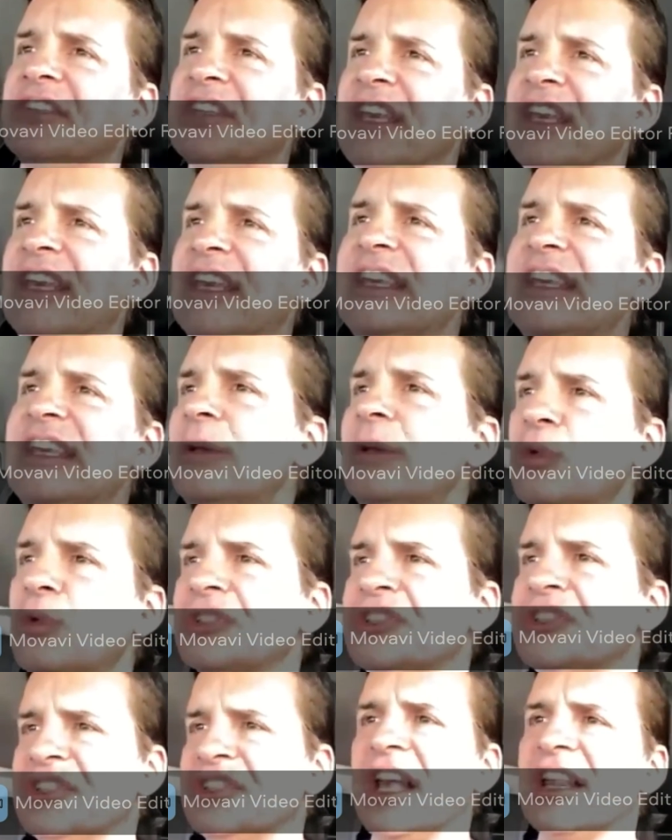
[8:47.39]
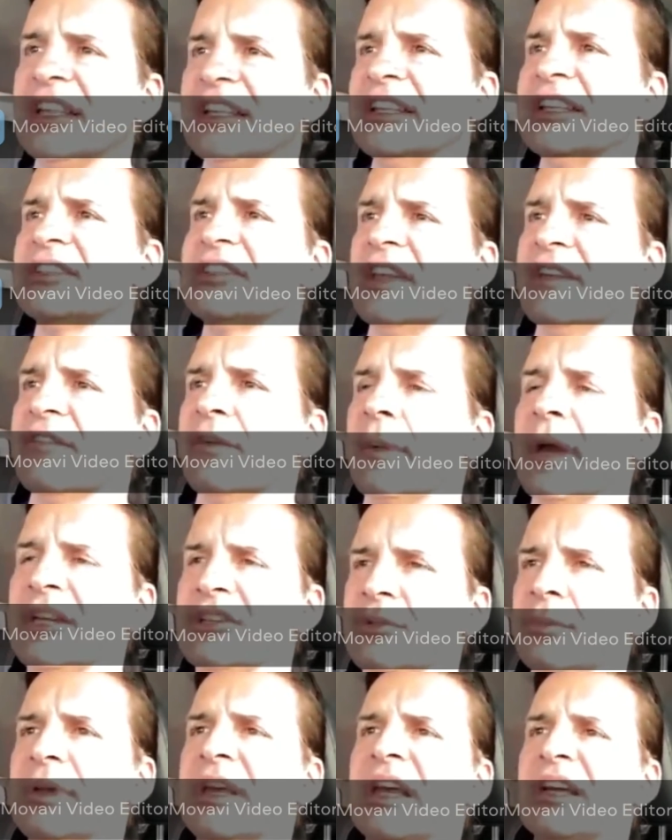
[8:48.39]
He was selling this
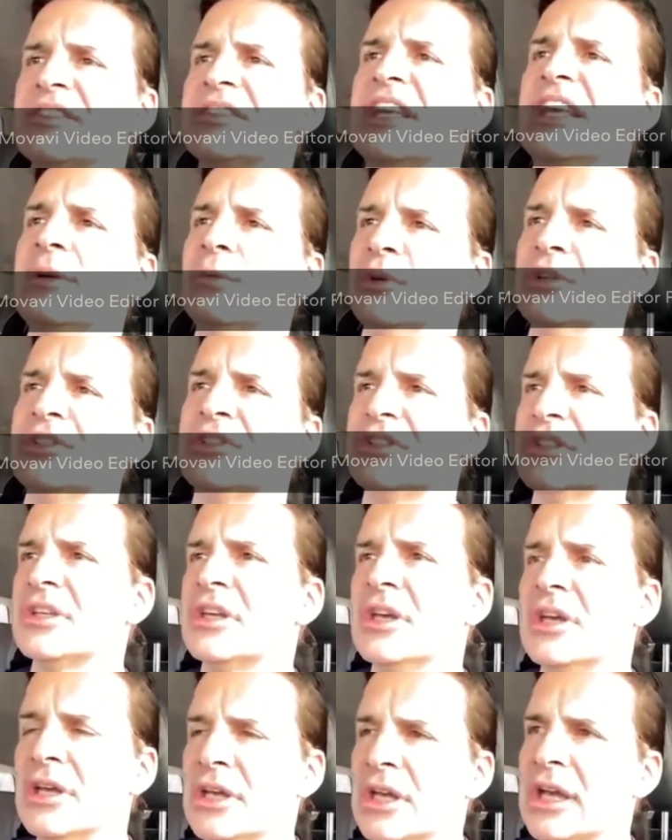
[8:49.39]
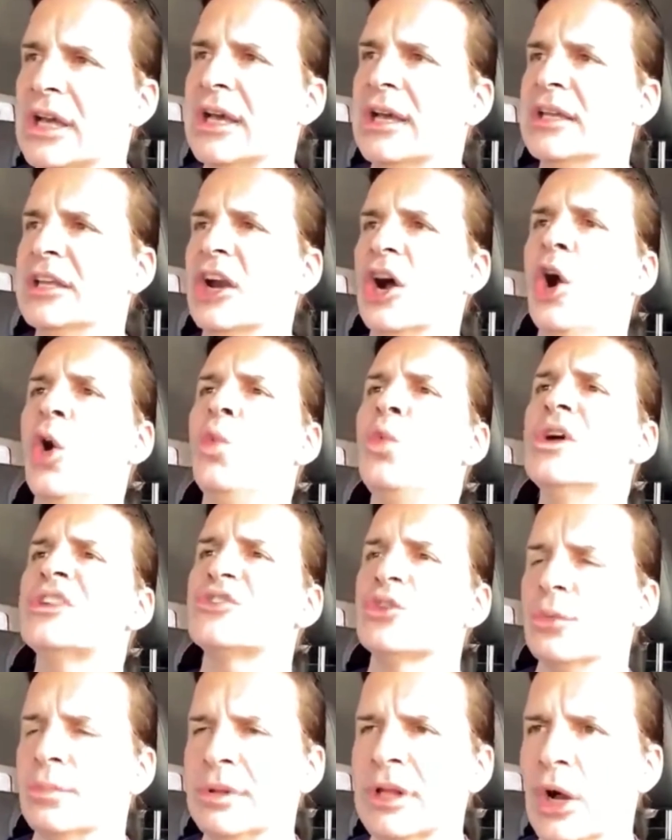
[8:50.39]
information because he was, a
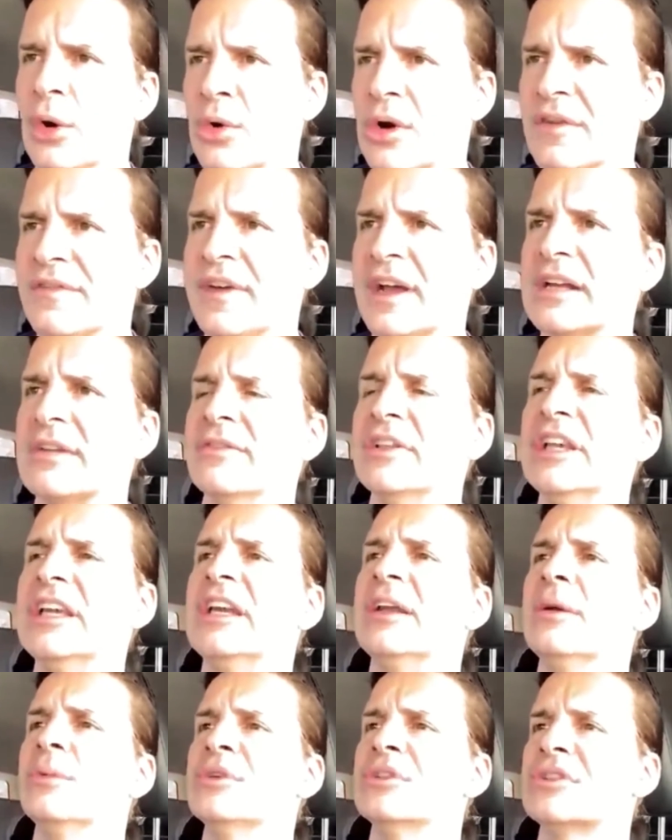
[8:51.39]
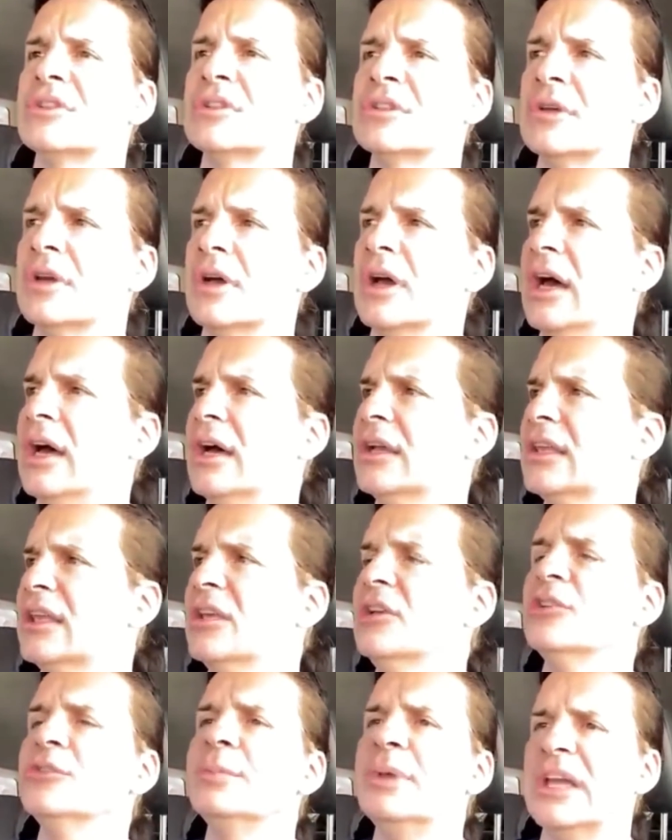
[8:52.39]
whistleblower effectively, and he was
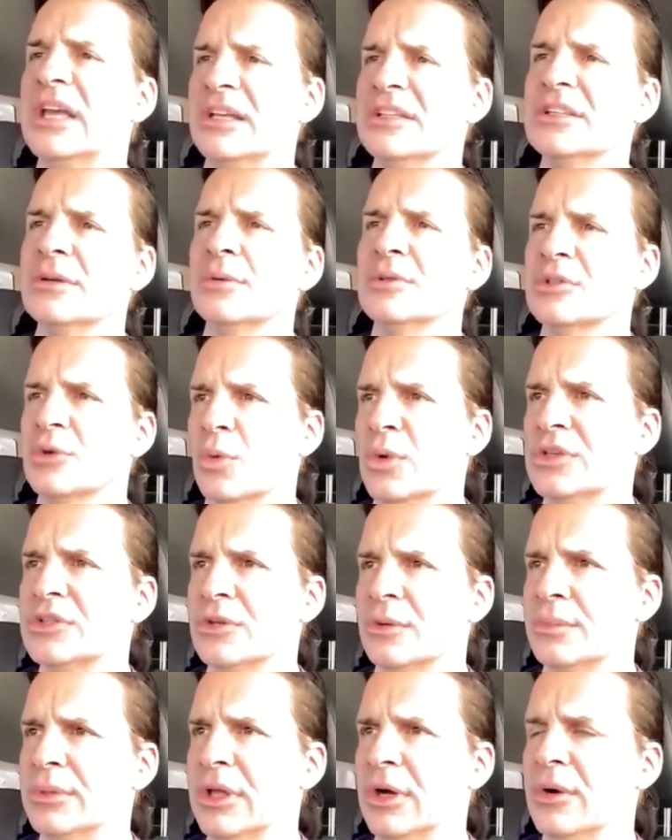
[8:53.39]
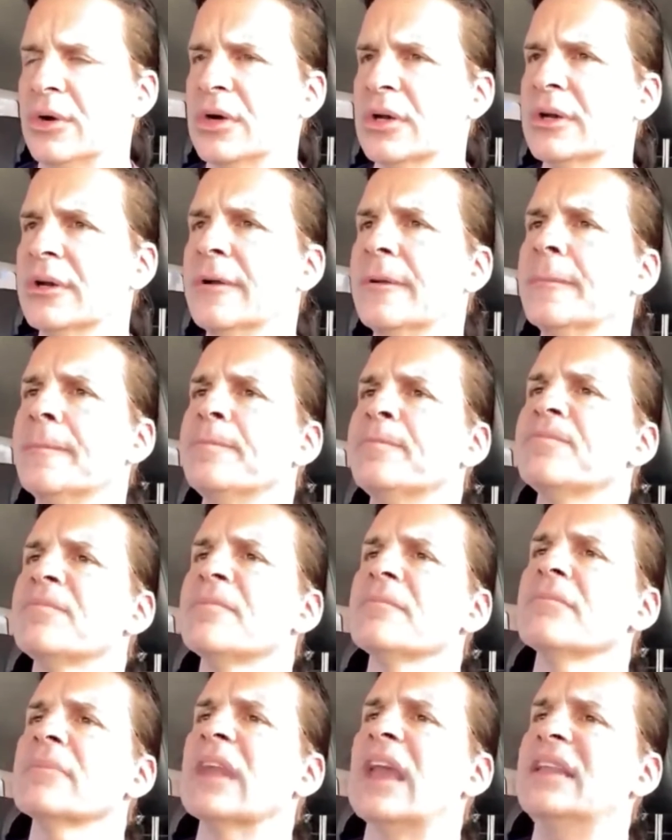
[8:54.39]
killed because he was a whistleblower,
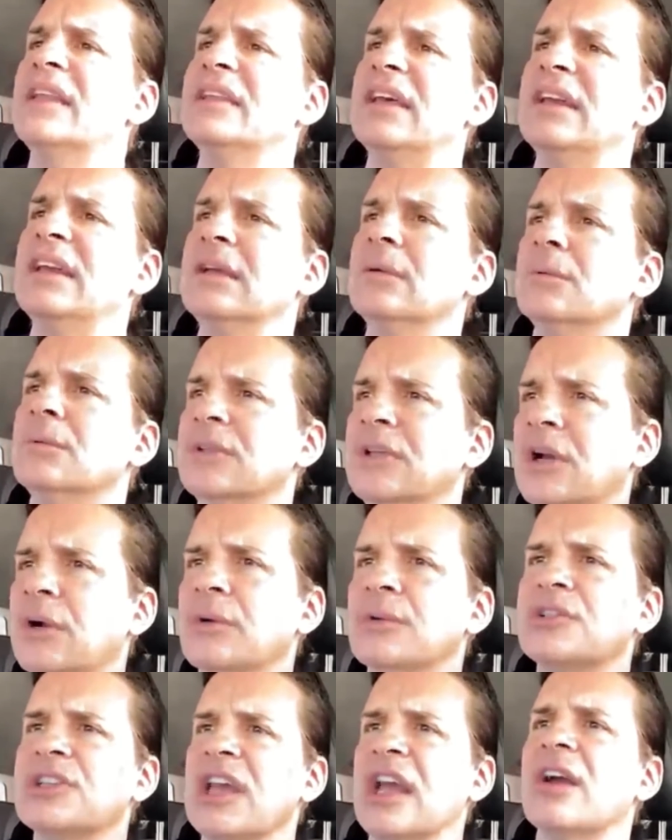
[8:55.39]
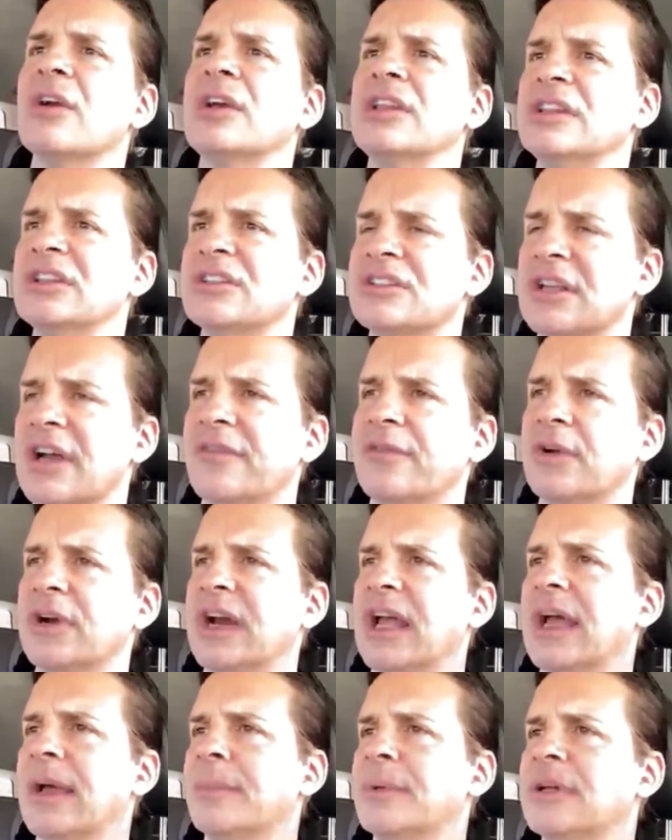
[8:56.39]
and that he was carrying this stuff when
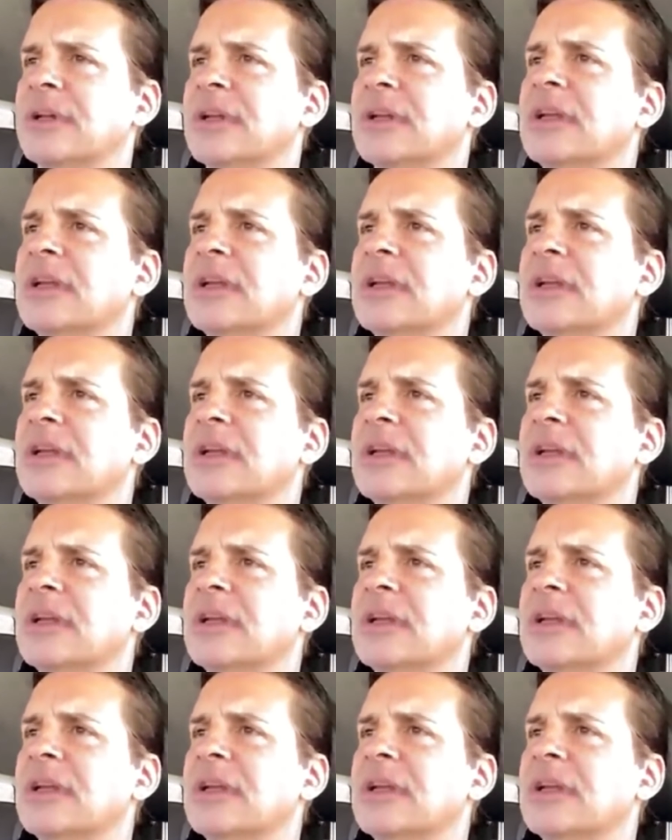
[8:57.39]
it happened.